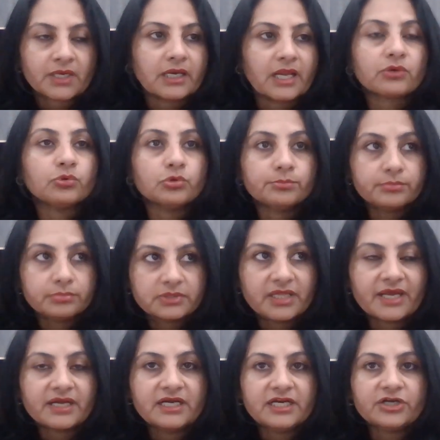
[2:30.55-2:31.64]
like whom
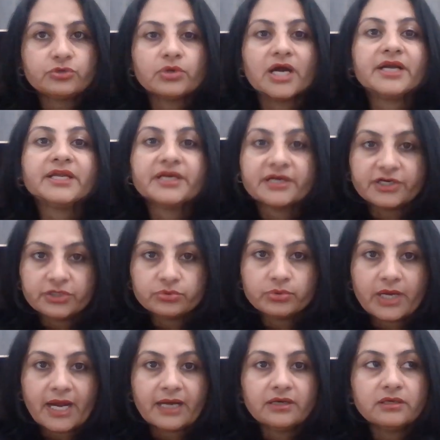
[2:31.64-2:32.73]
they need to adhere to,
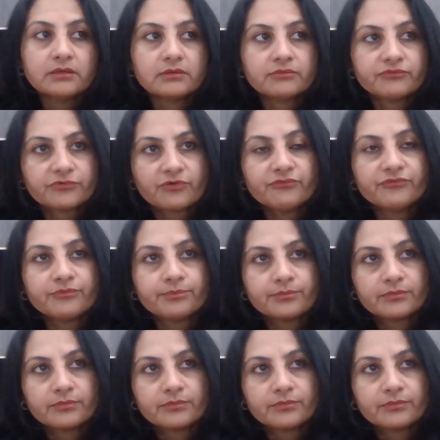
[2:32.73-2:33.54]
and from